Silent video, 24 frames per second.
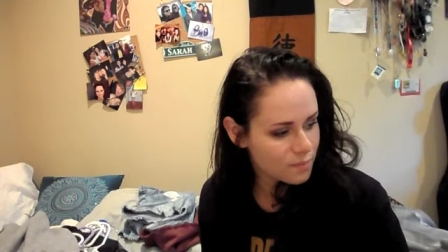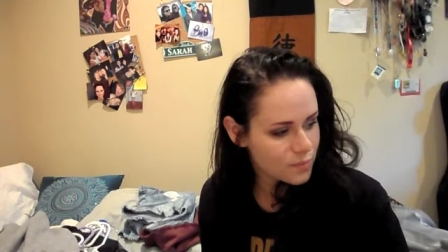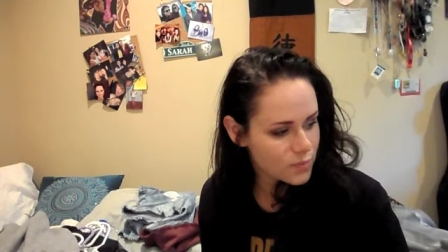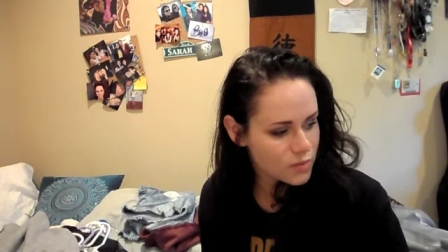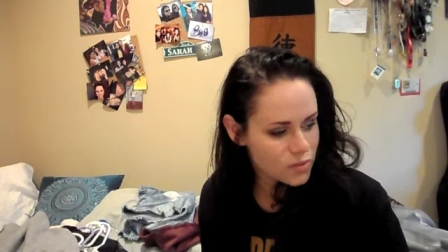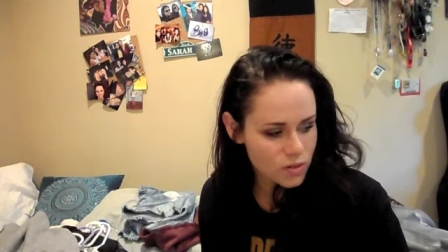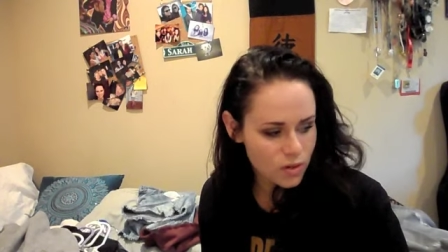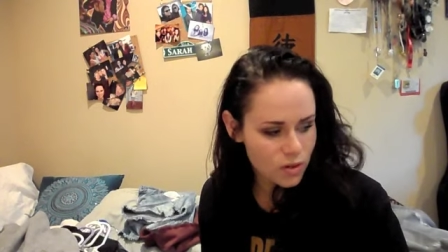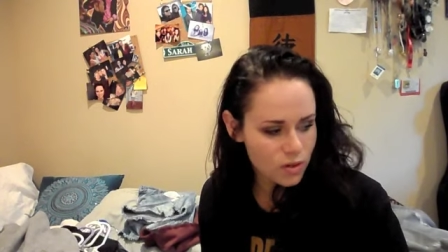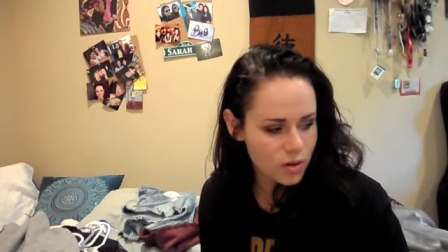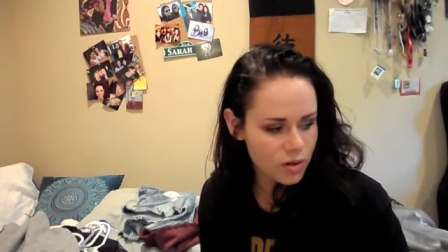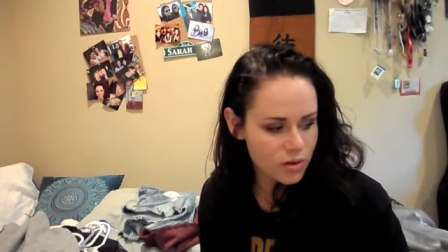
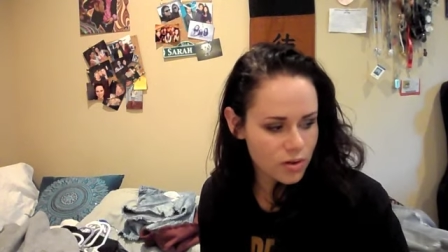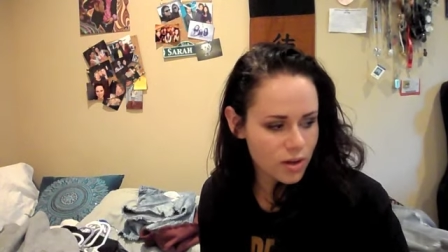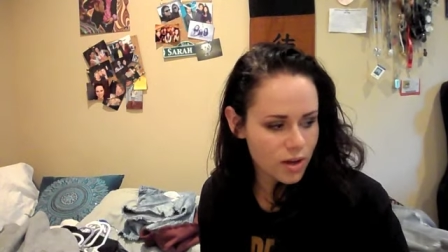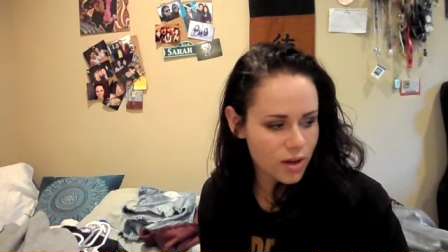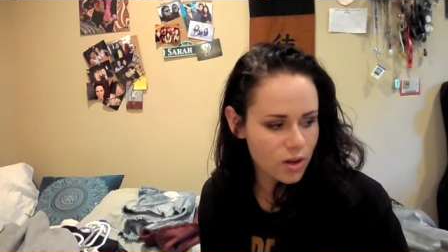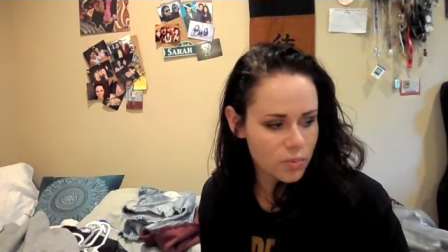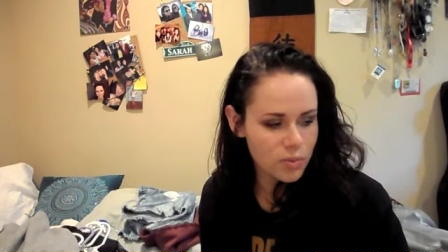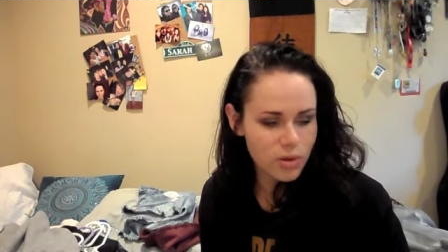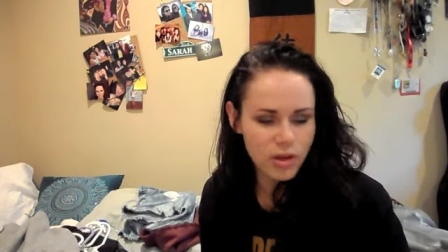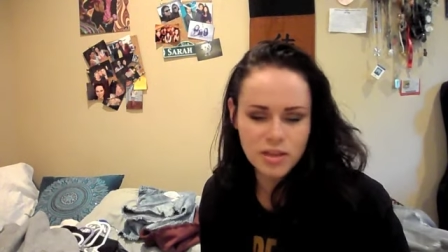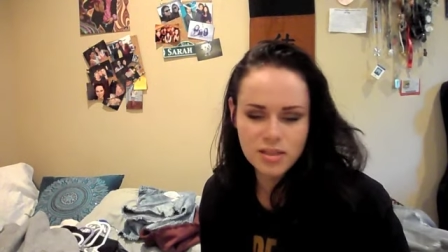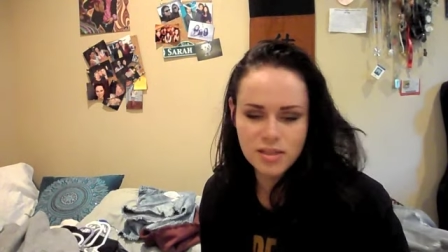So I
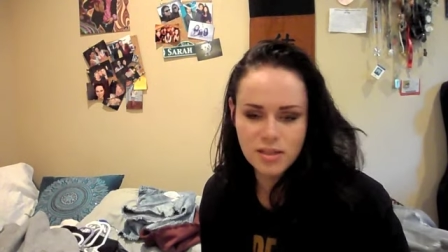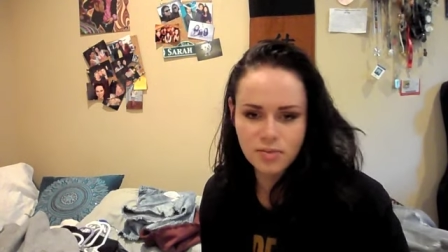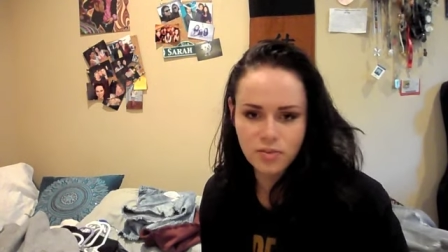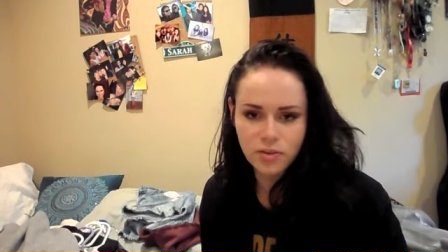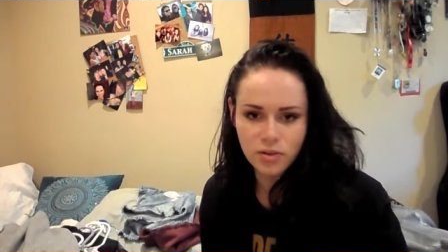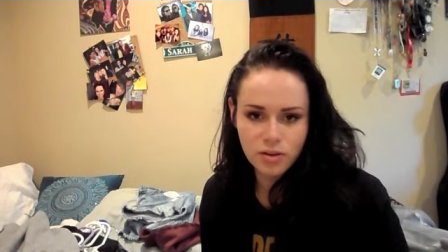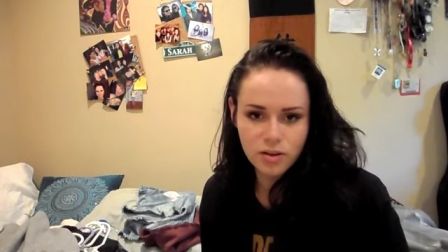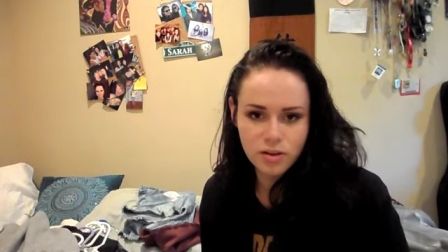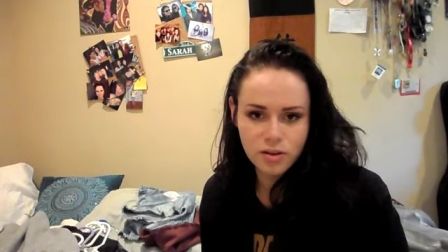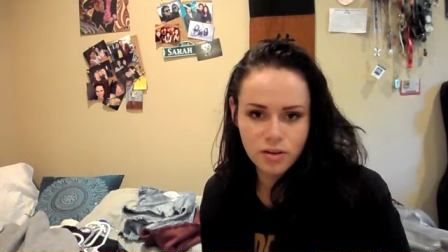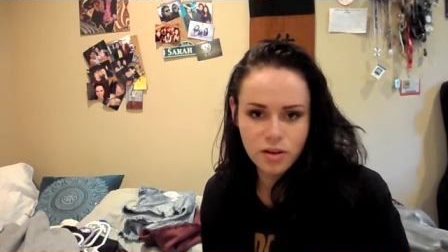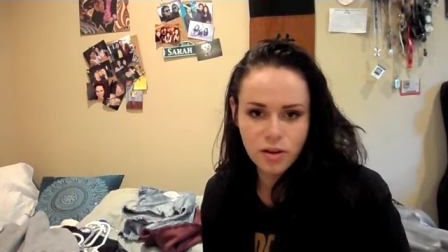hope you guys have
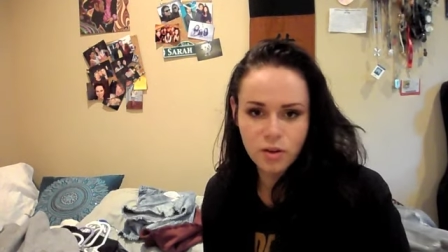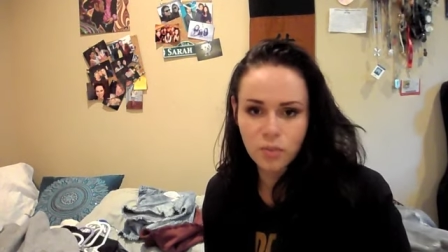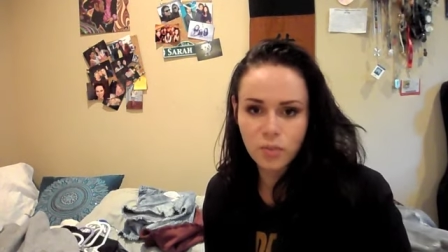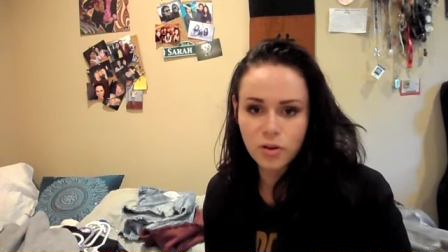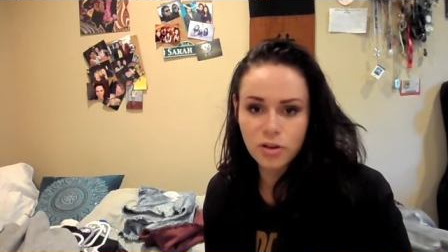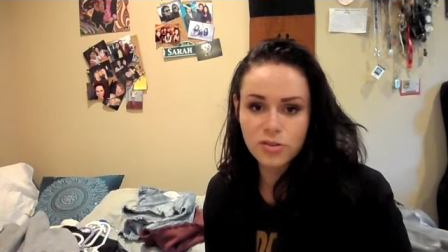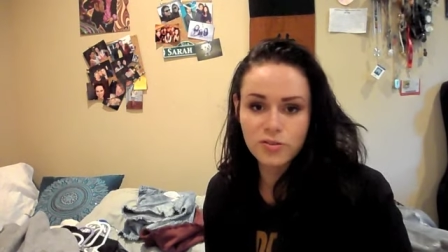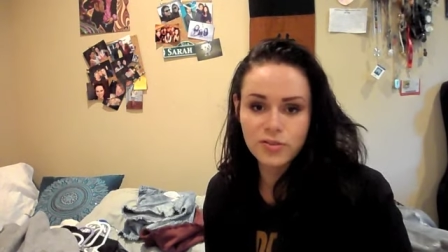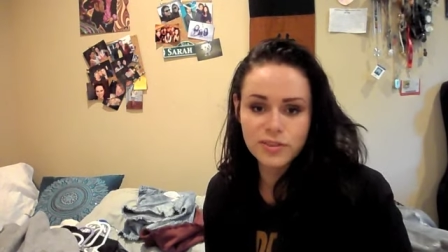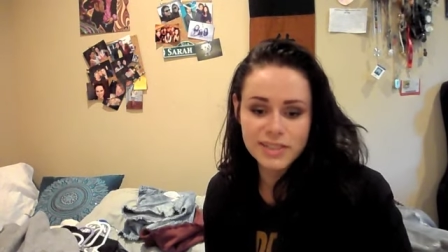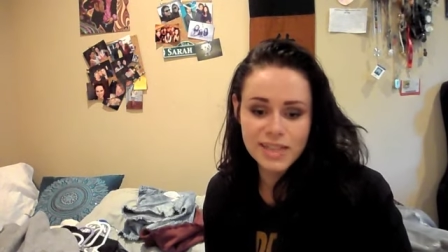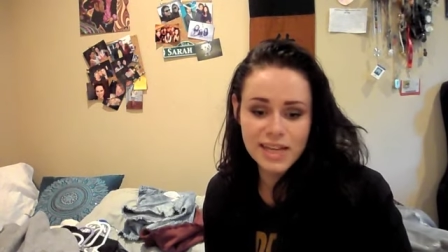a
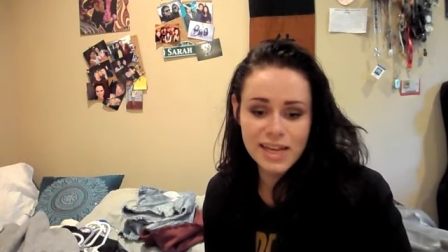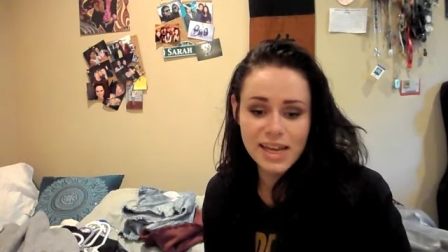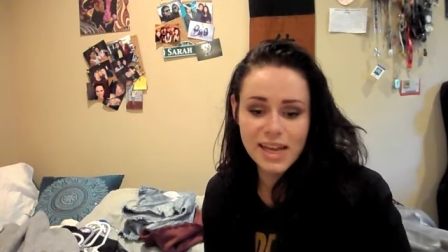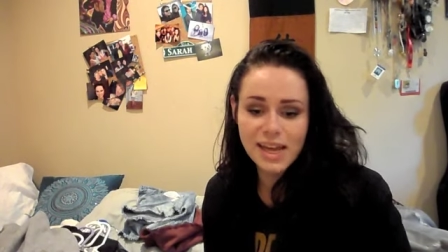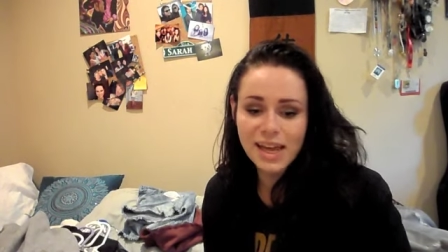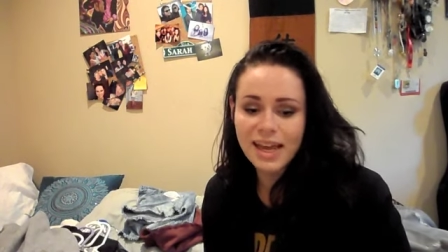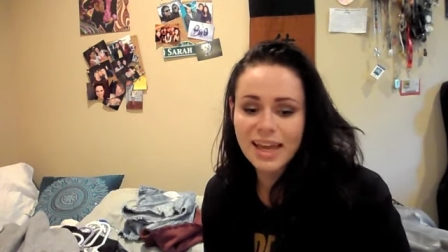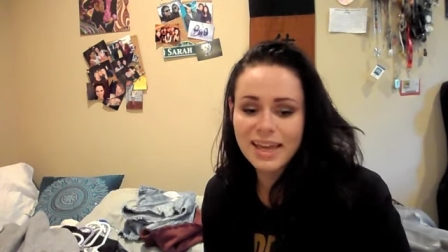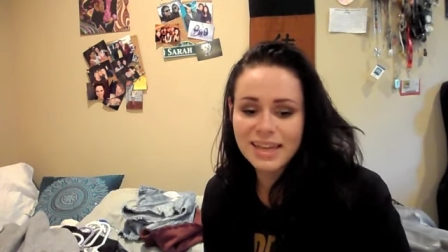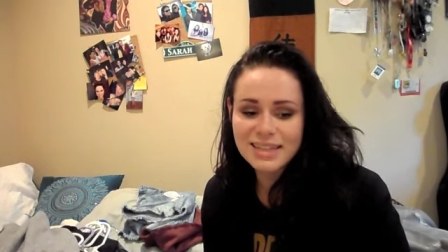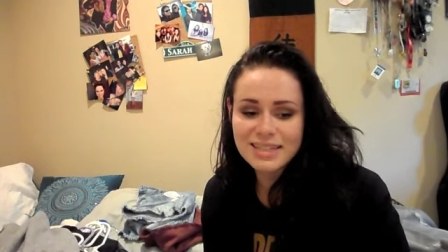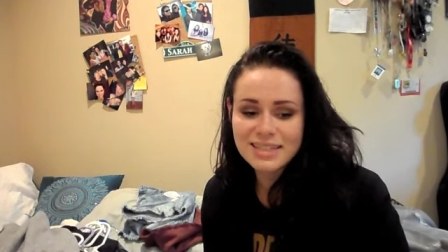wonderful day,
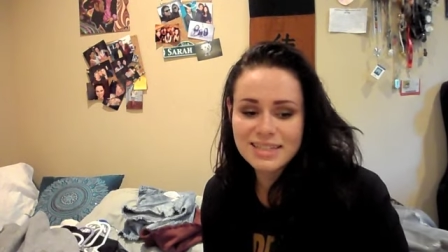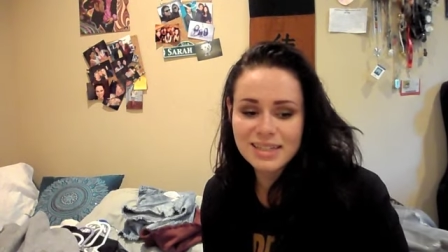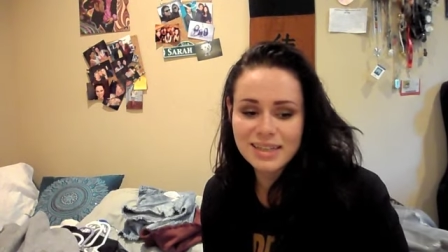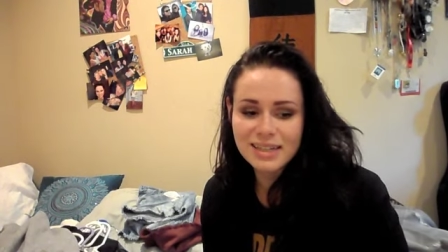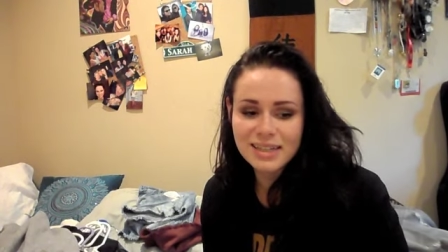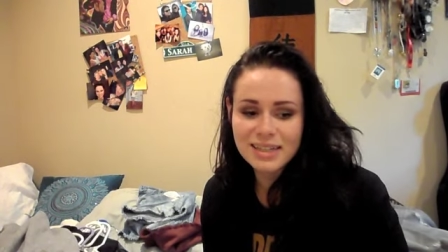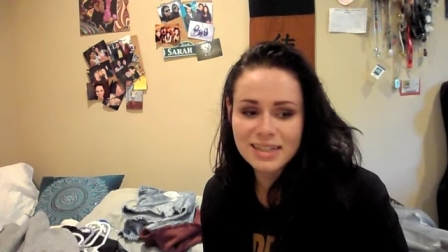and